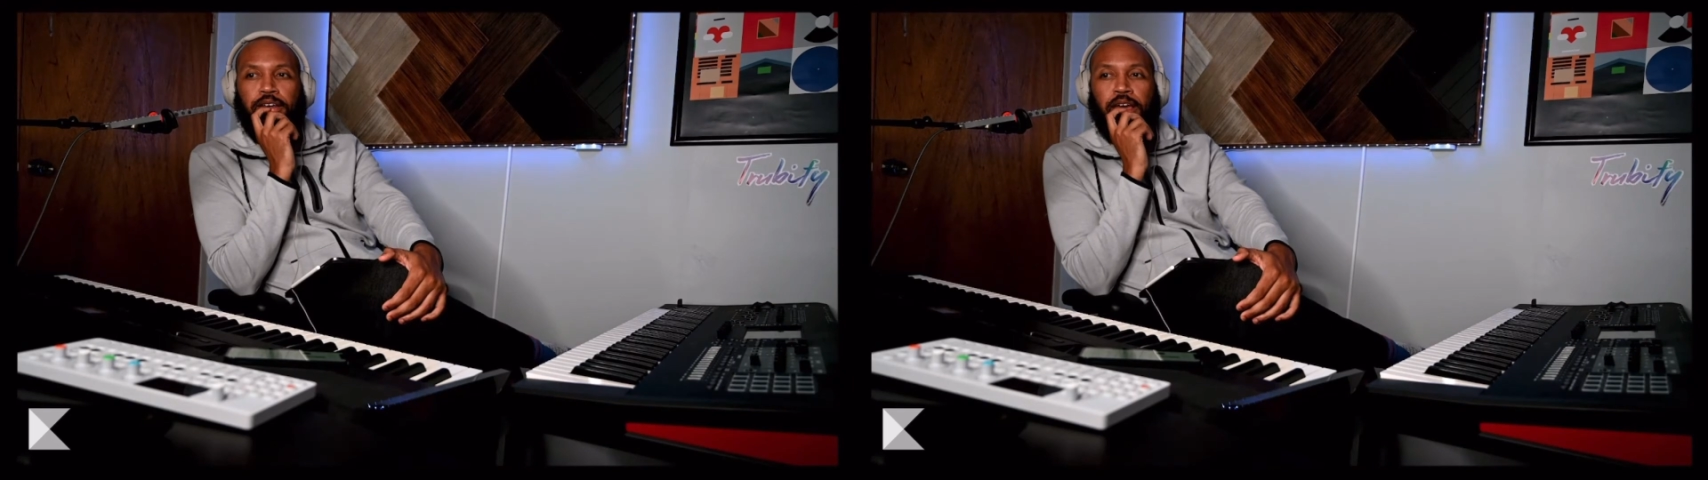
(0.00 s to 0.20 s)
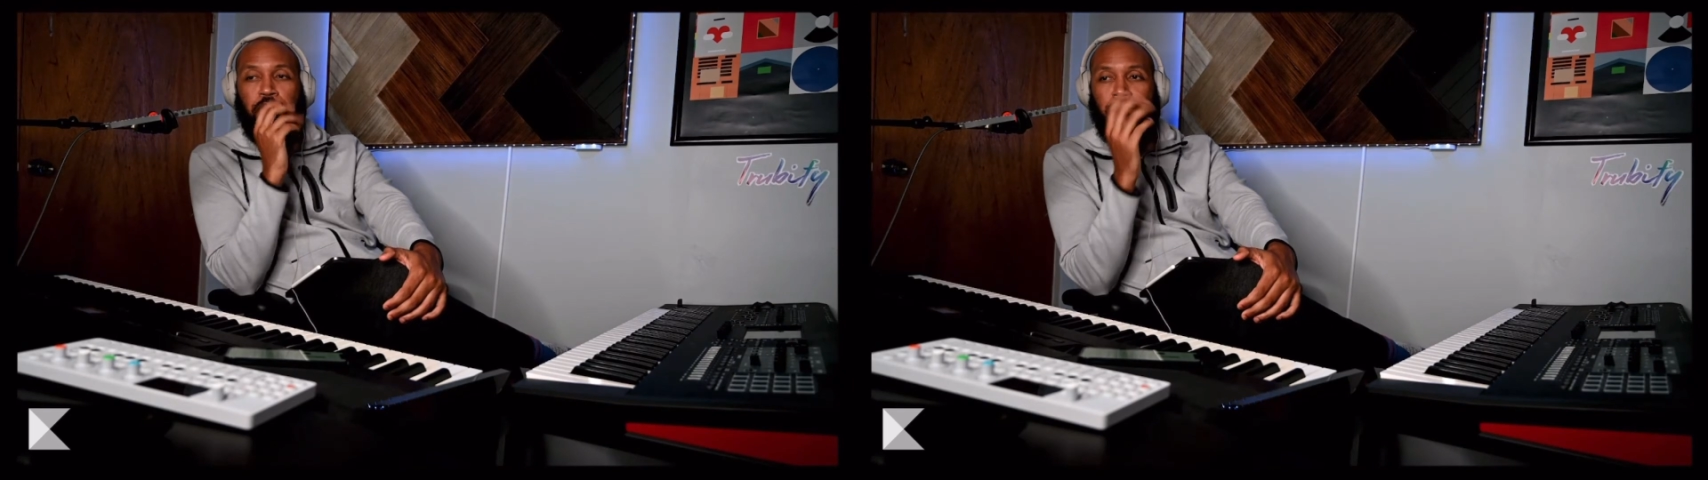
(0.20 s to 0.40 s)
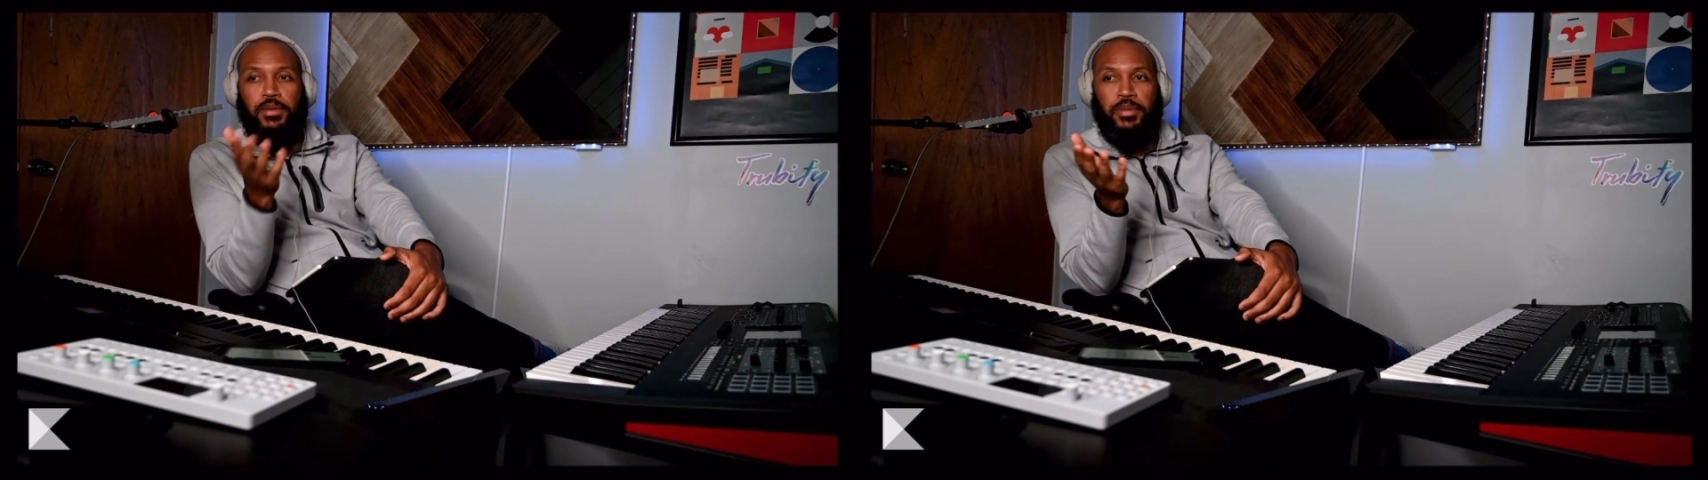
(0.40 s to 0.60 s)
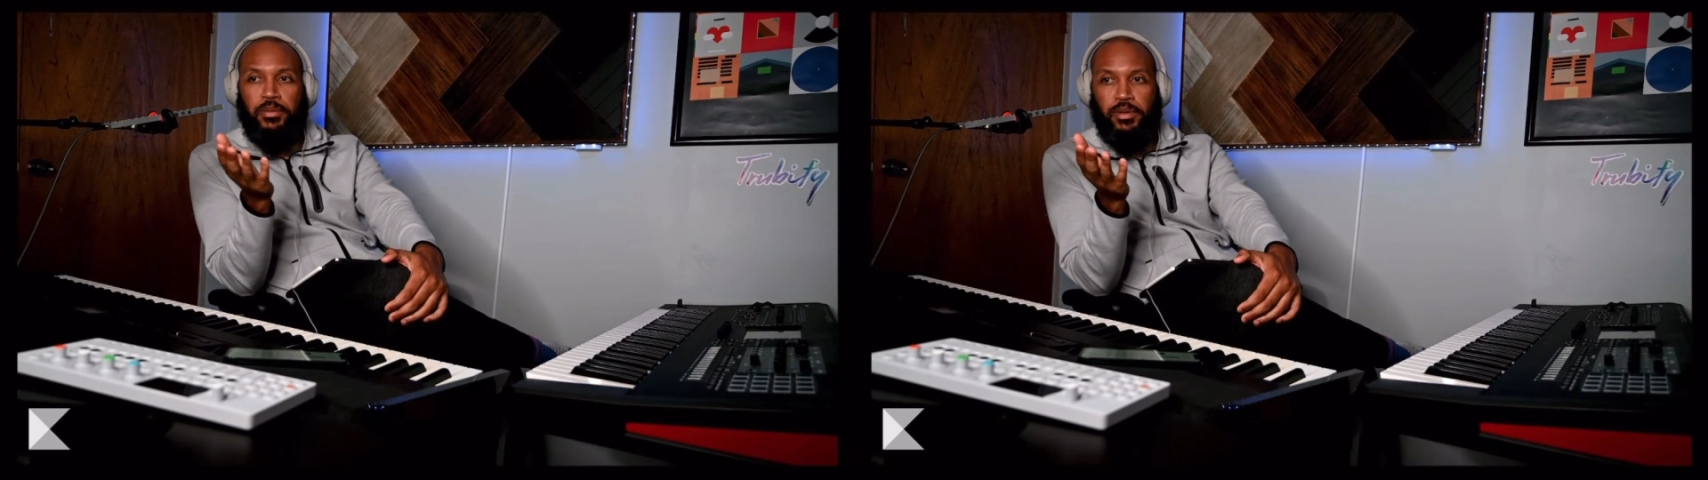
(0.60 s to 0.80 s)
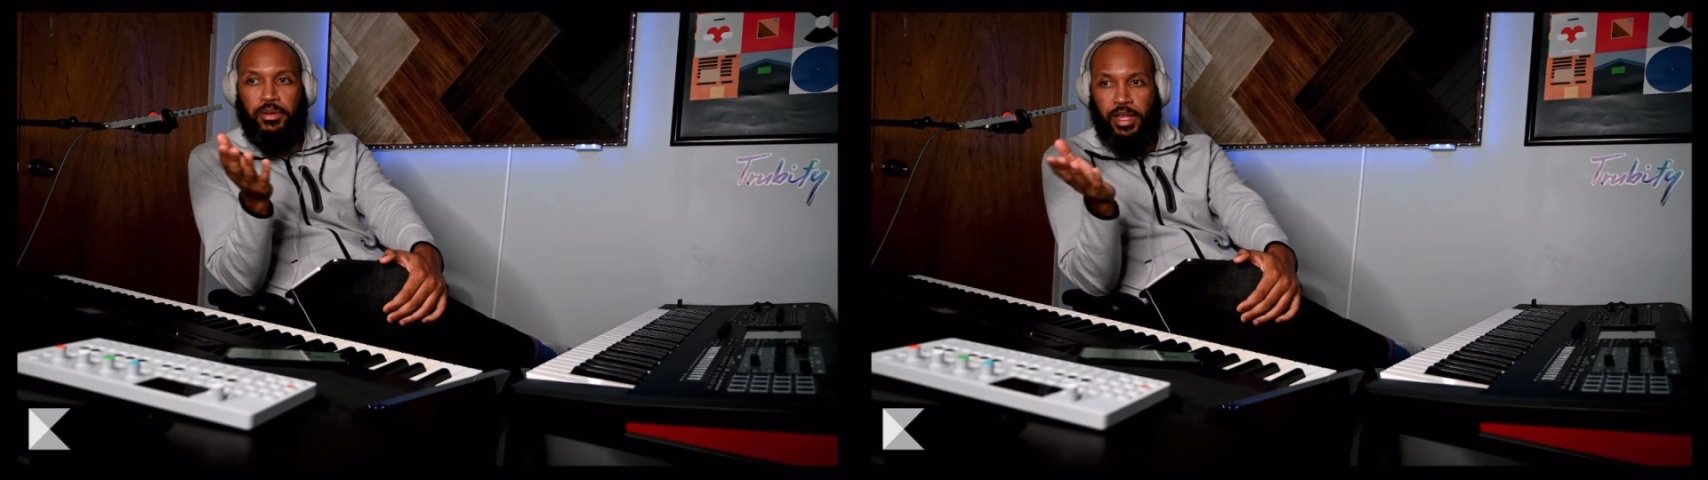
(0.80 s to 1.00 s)
and meet
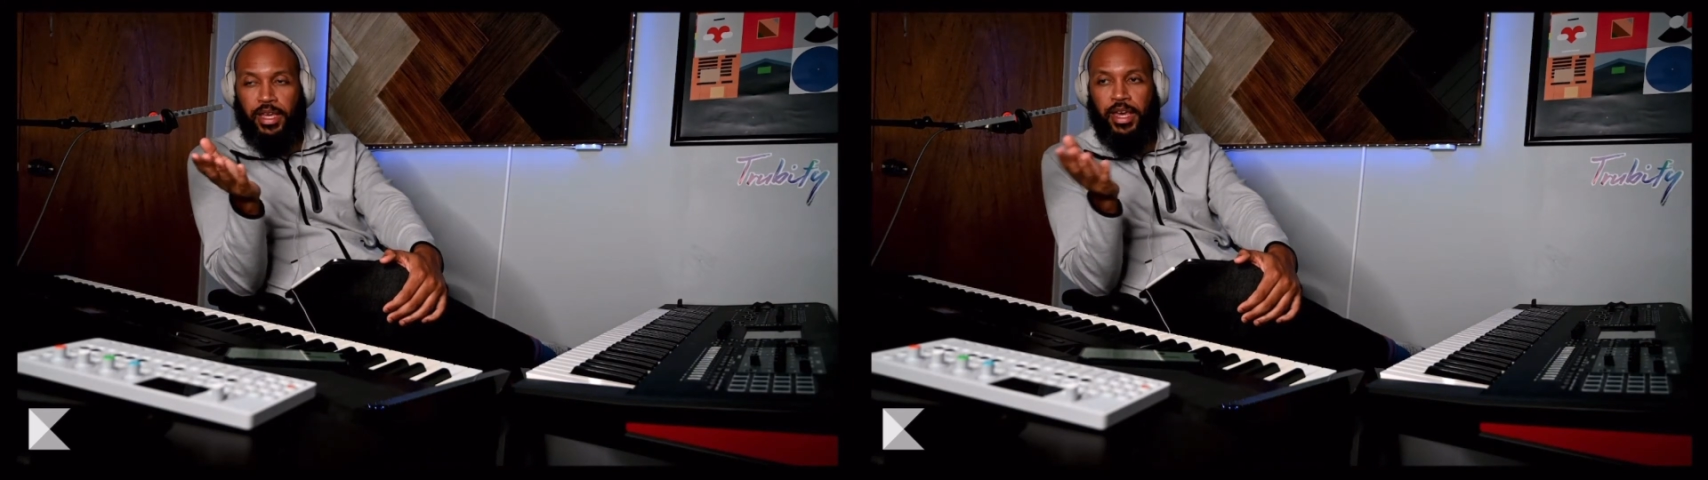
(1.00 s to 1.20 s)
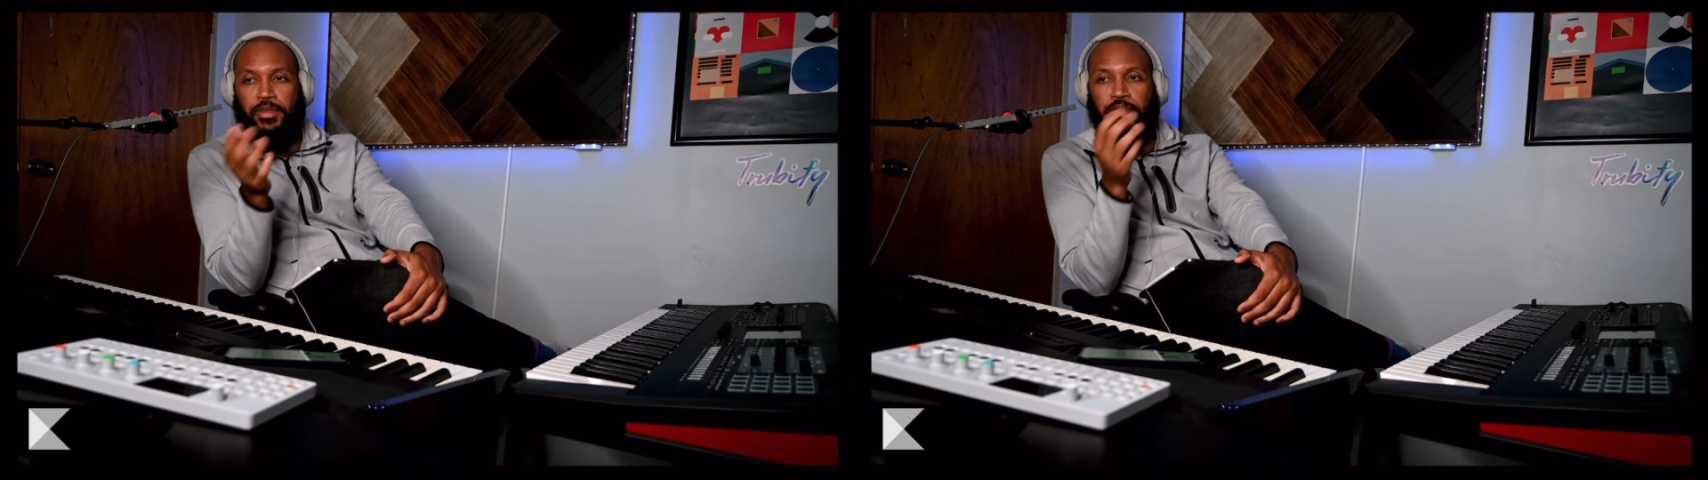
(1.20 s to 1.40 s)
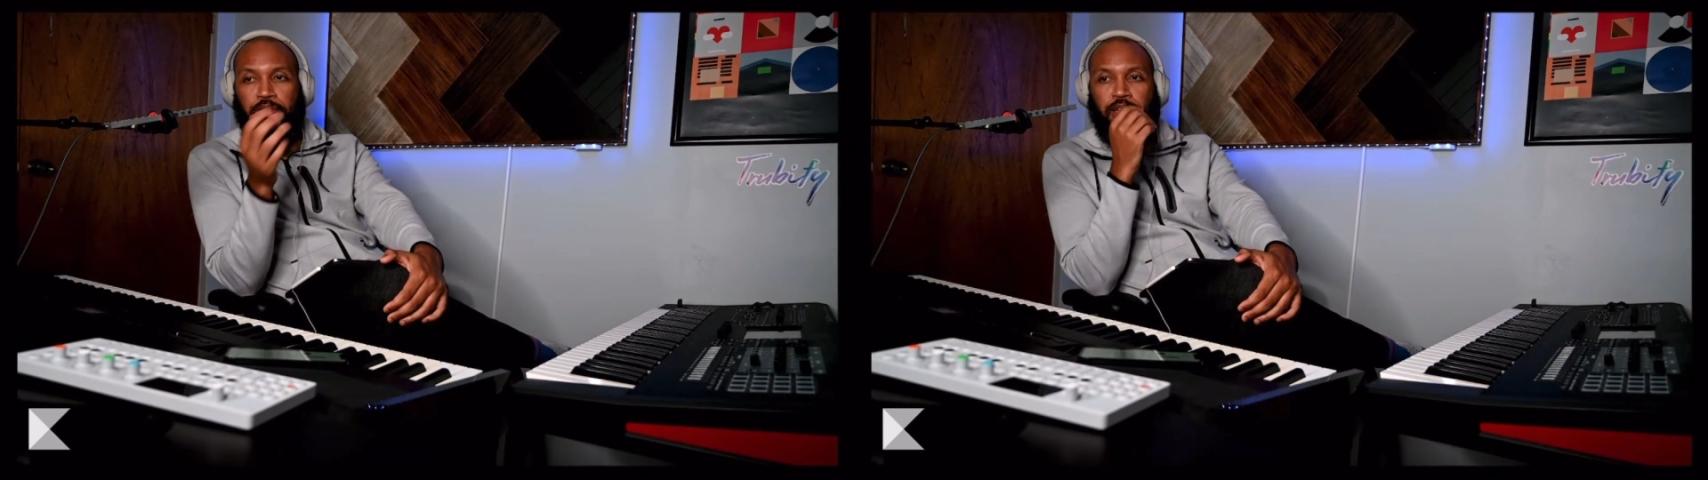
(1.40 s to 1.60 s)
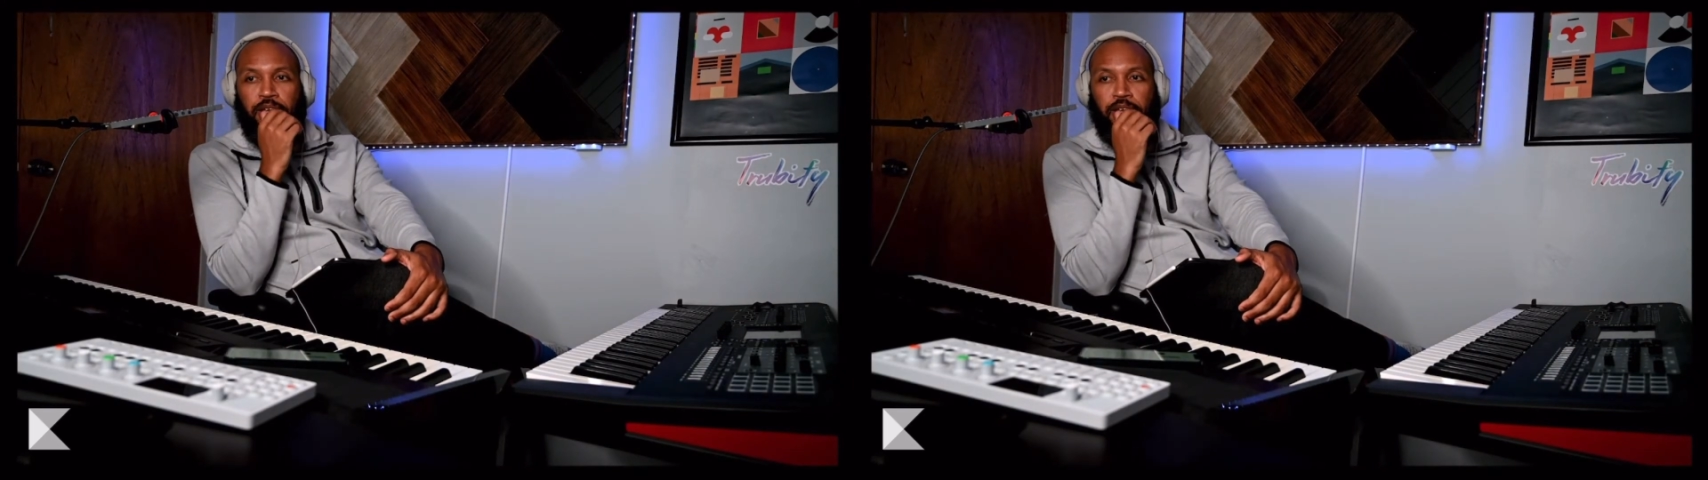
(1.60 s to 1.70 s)
people like Anthony here.